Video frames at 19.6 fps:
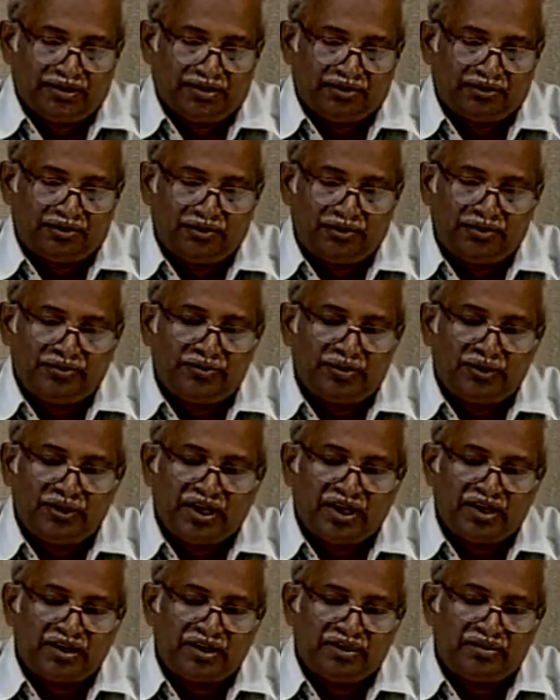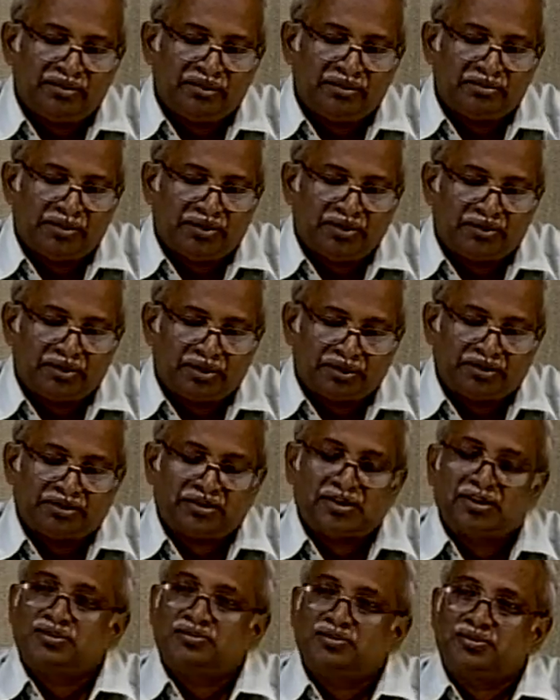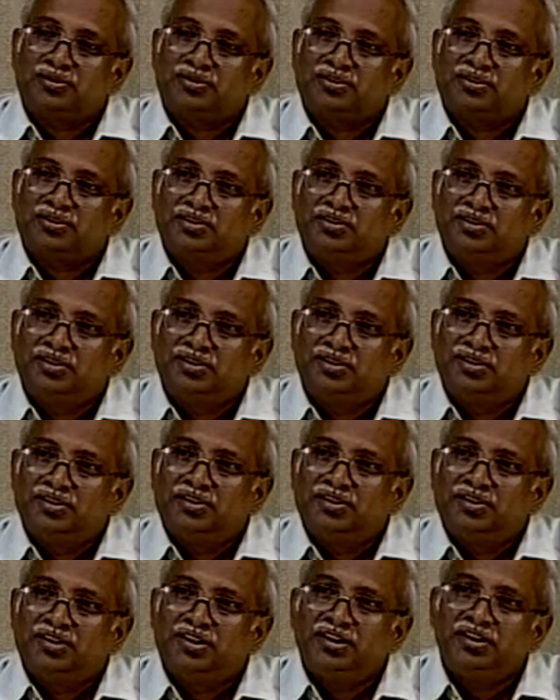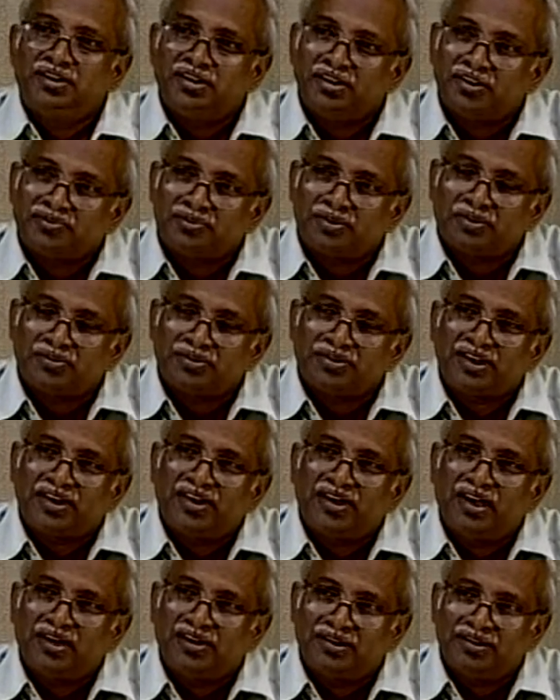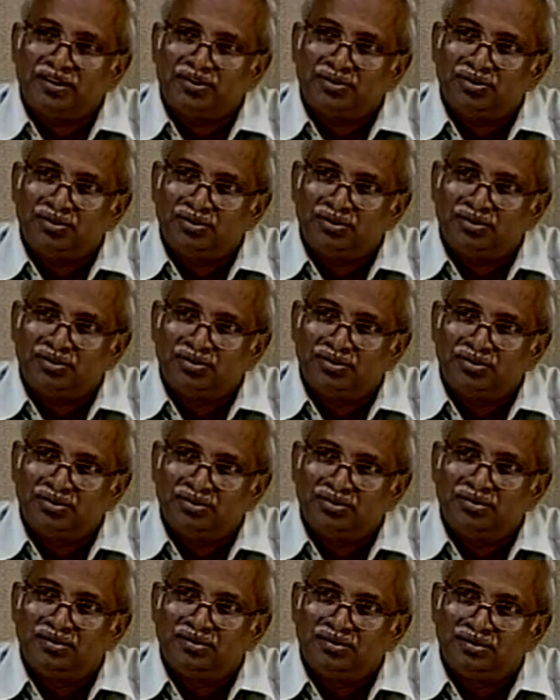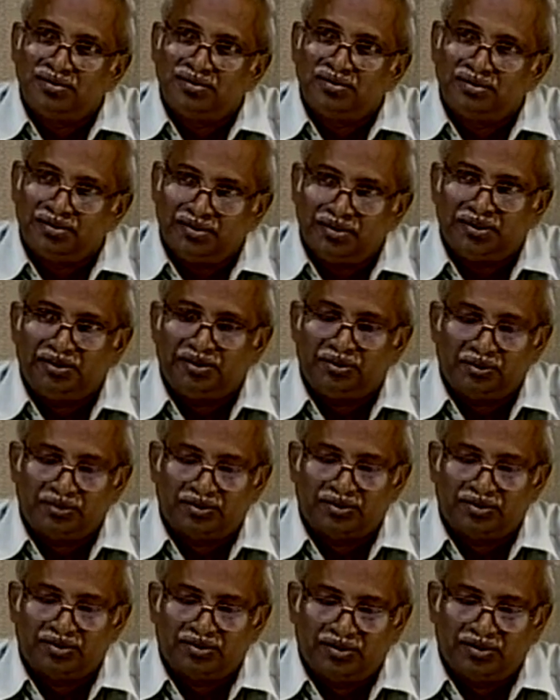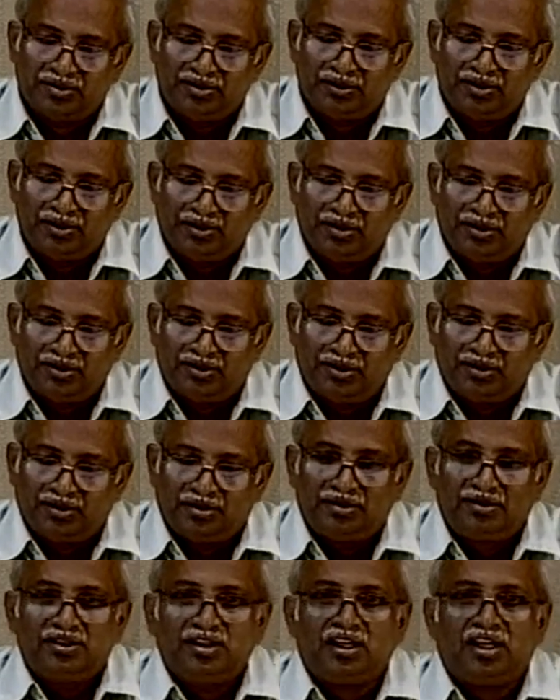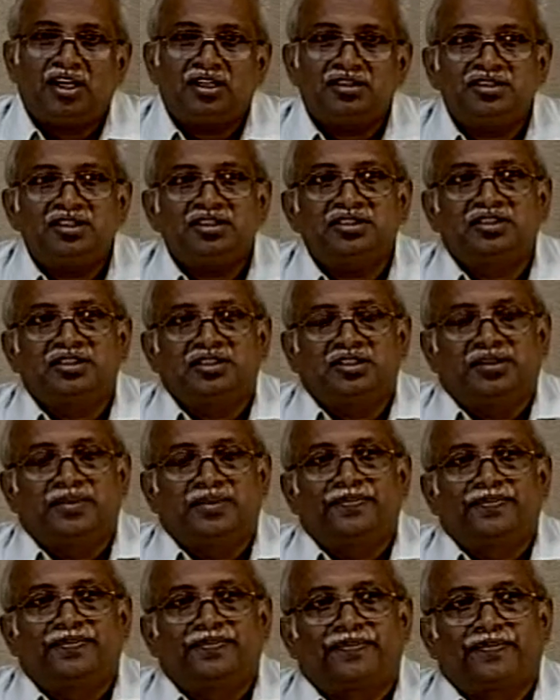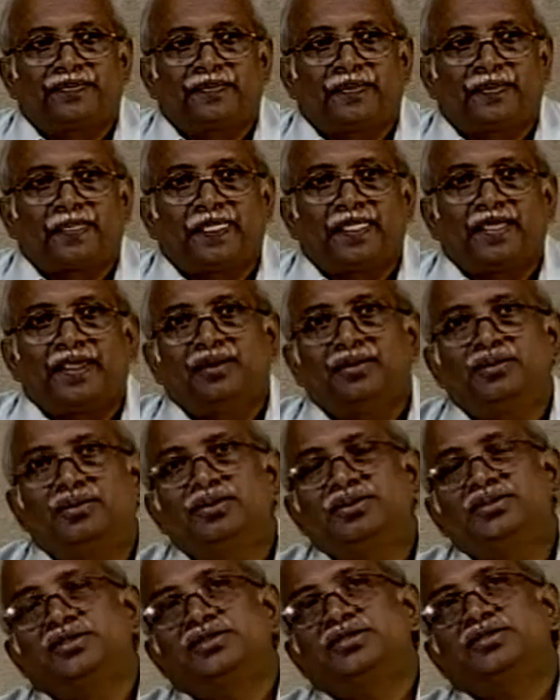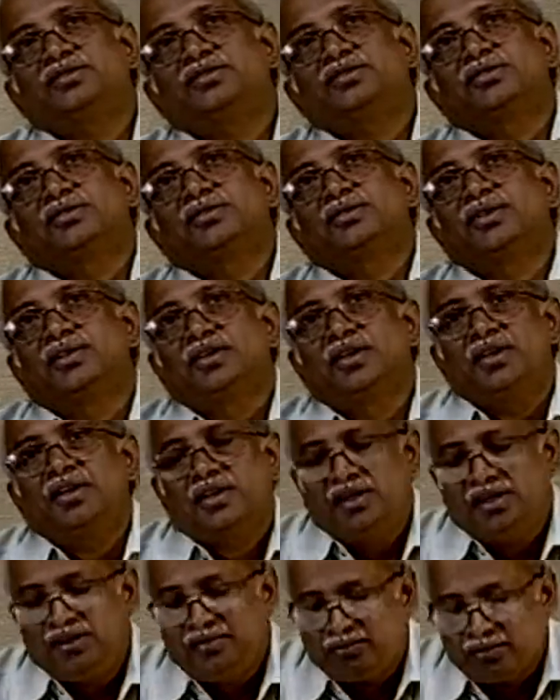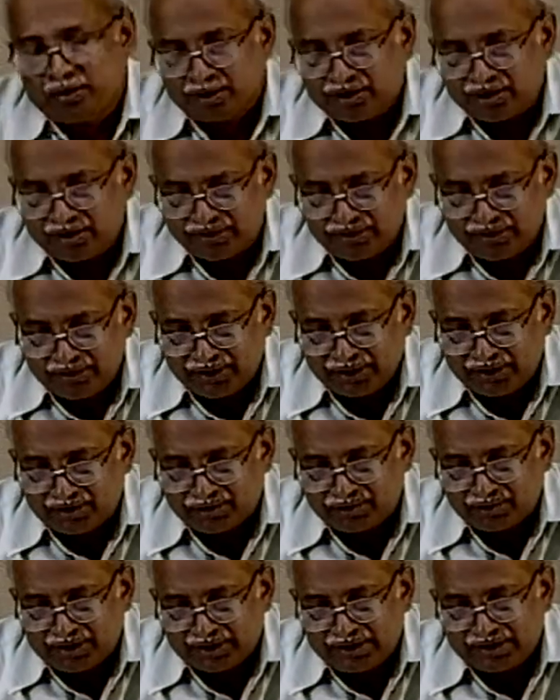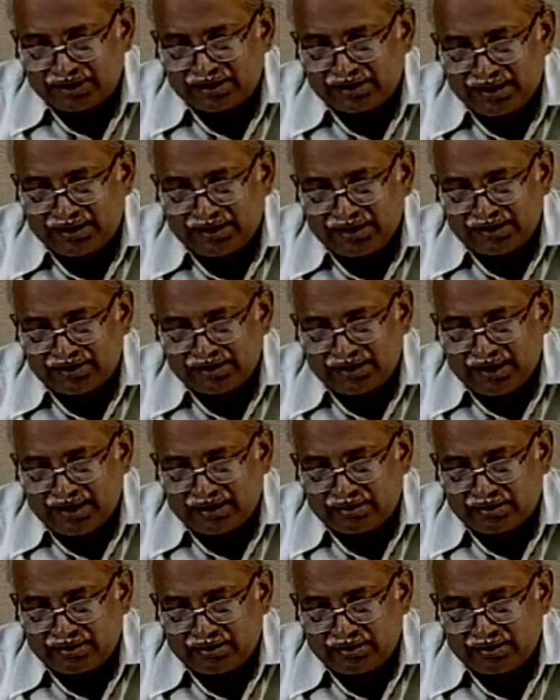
So if we can develop our water transport, then these problems are likely to reduce. The other thing which is important for us to understand is that